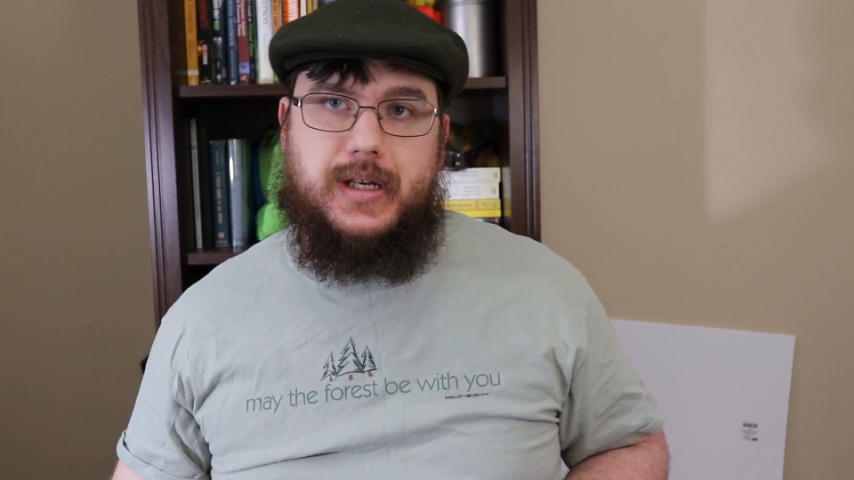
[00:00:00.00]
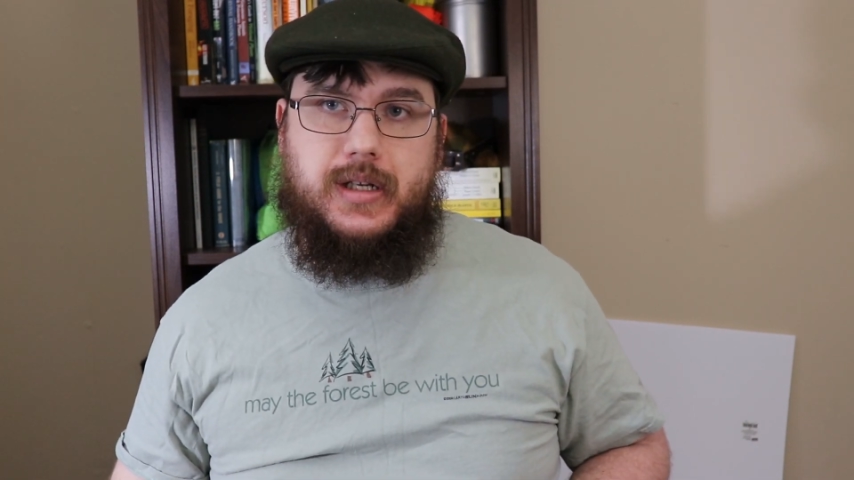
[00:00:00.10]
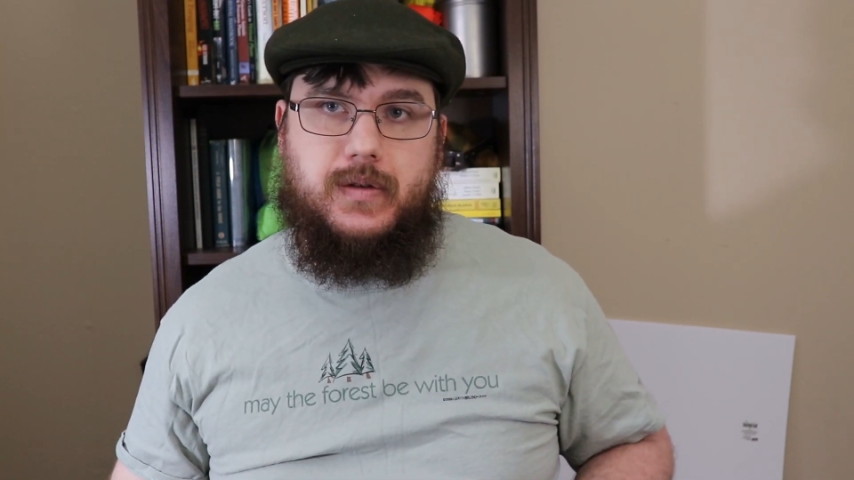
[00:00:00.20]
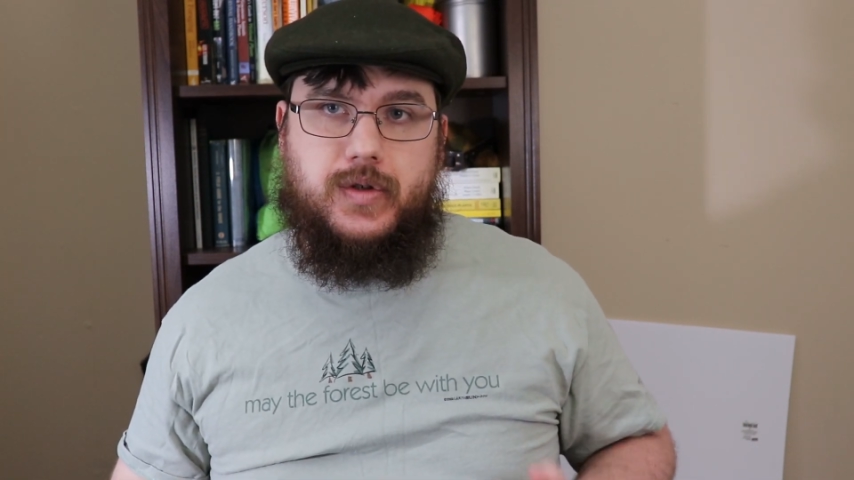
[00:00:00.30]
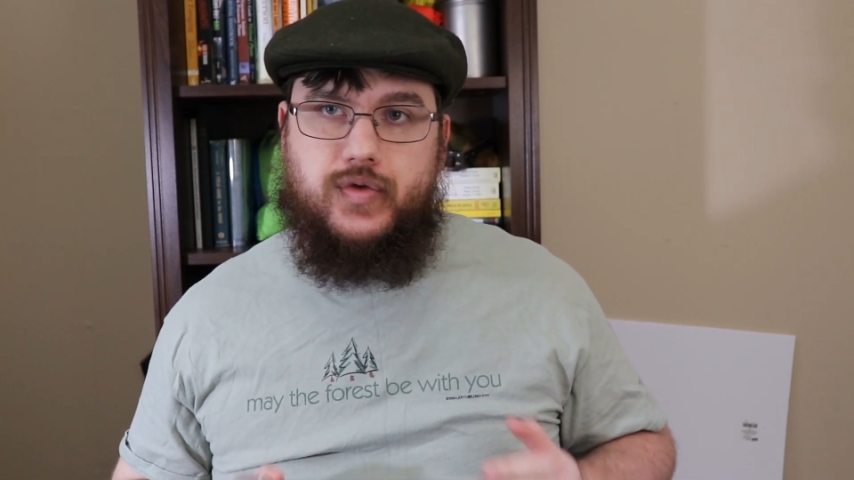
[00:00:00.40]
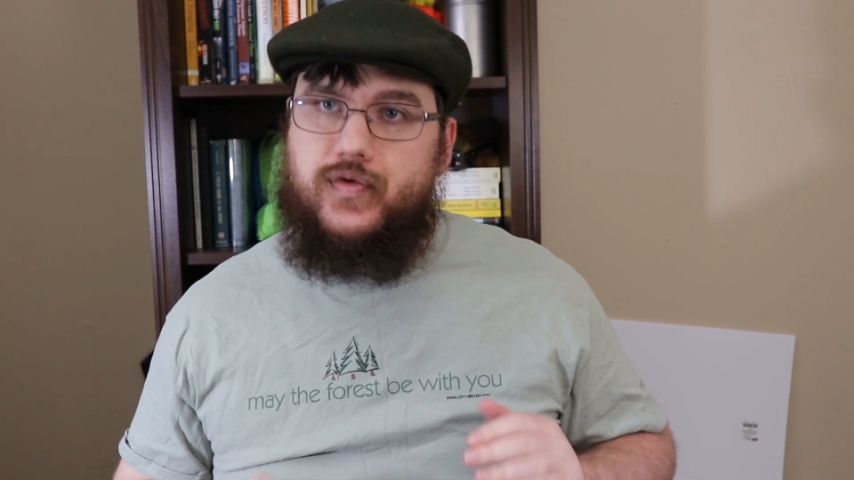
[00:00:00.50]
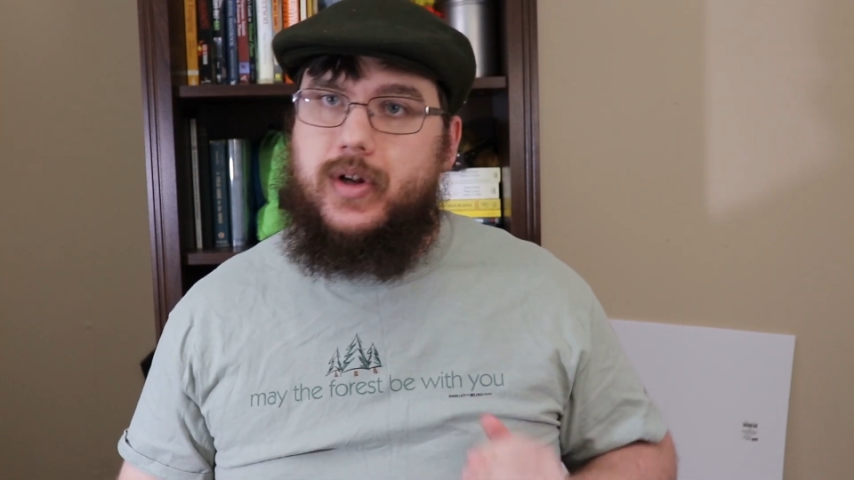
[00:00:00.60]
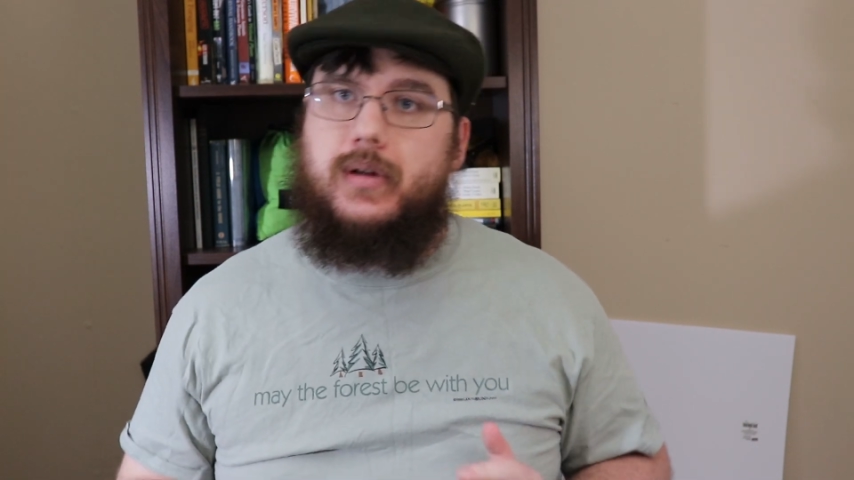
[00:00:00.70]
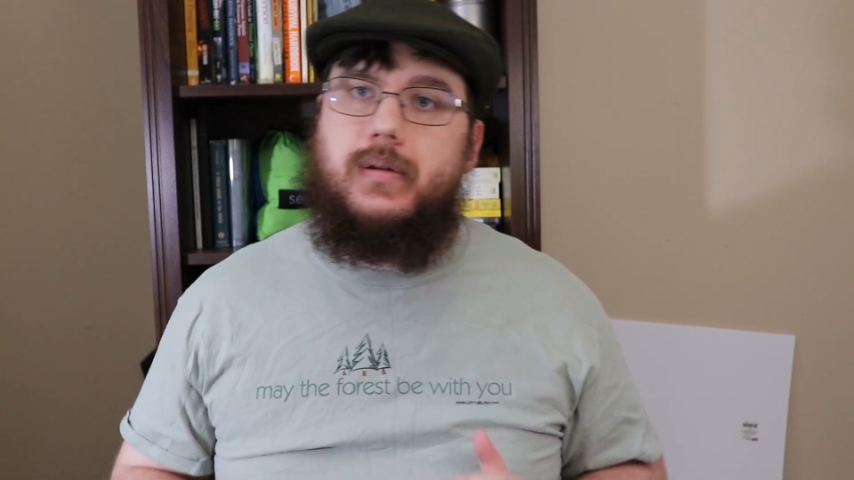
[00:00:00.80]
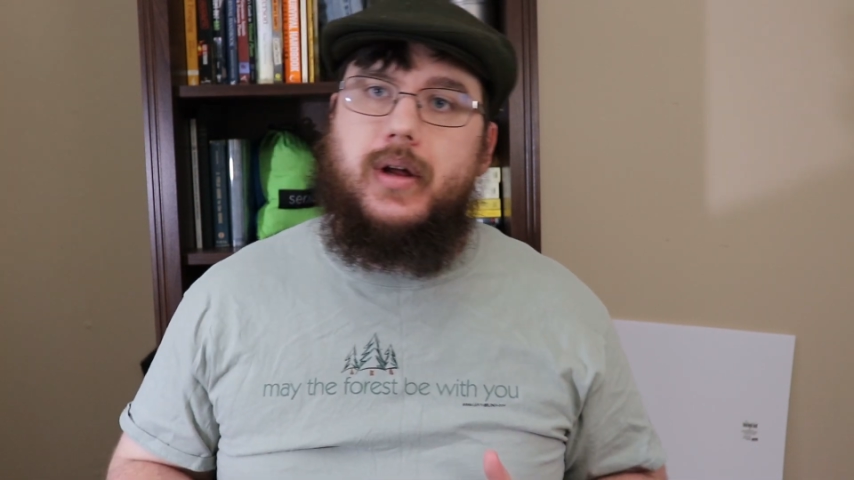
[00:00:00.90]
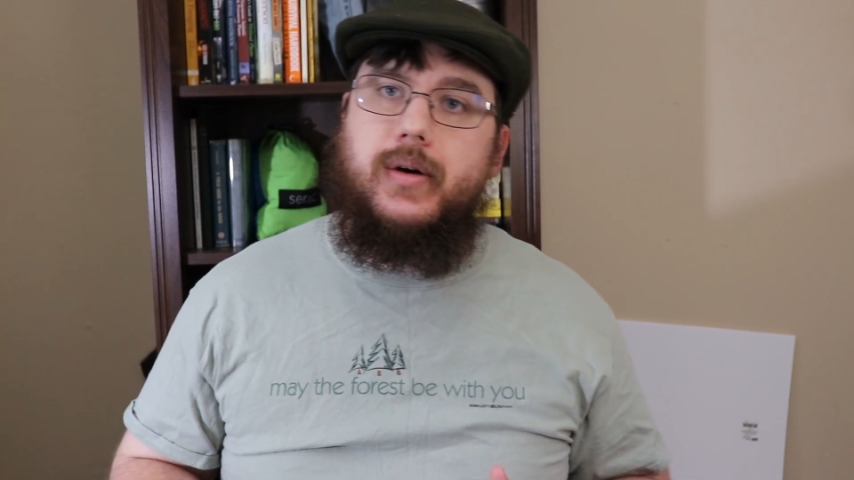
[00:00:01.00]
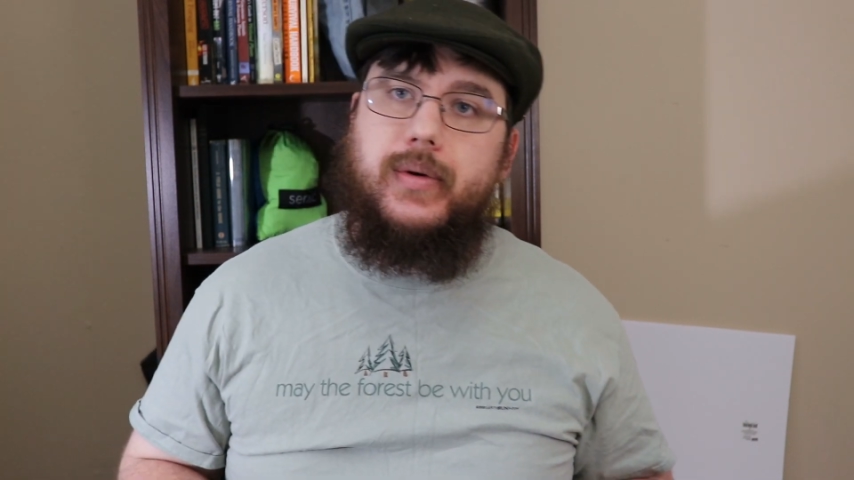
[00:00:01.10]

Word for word: and you do follow along